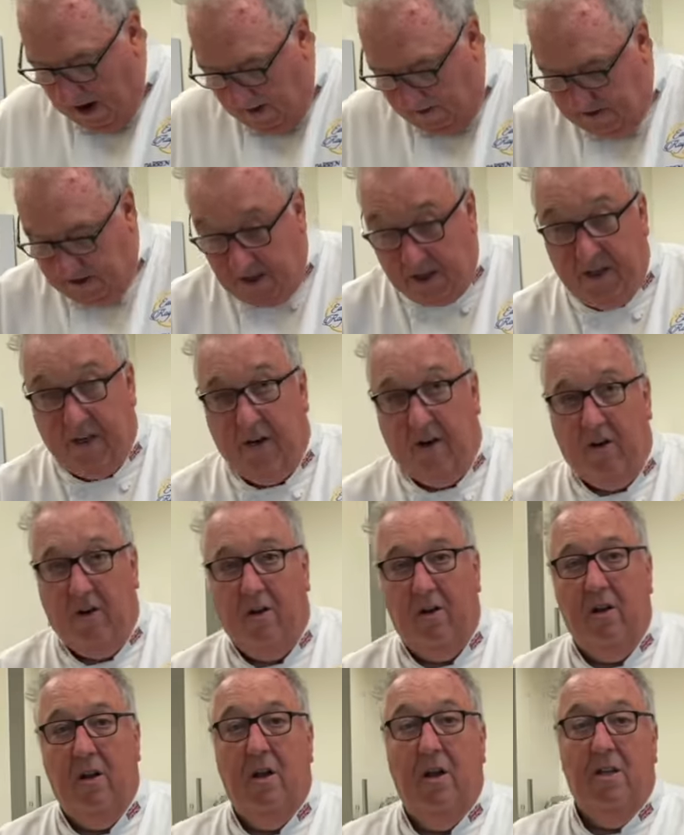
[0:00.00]
have to
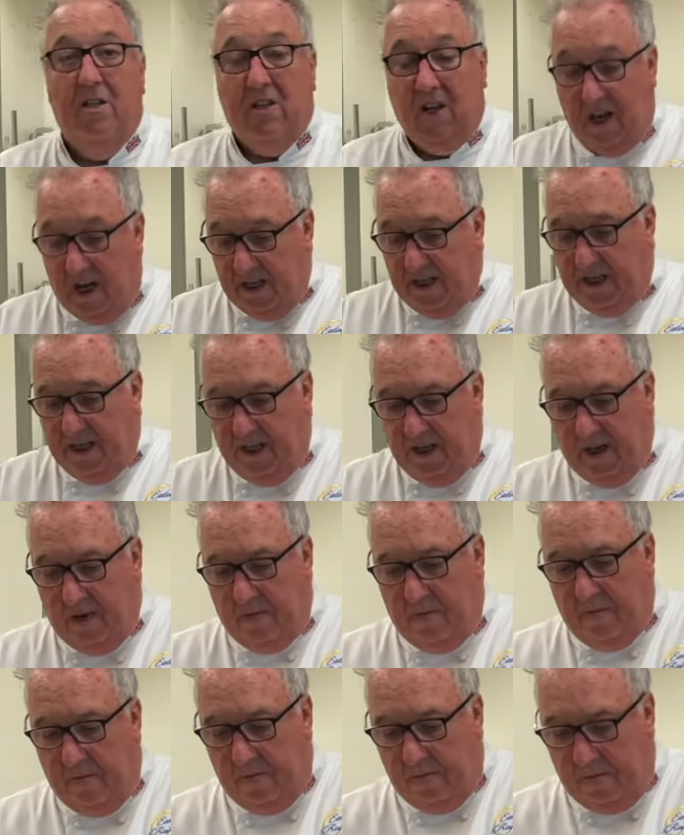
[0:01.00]
start slicing
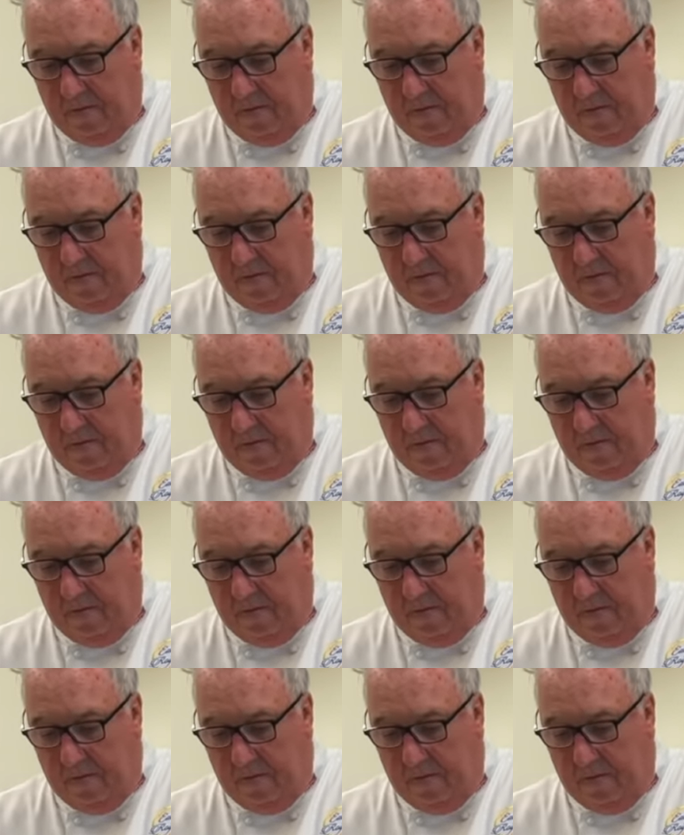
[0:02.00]
them.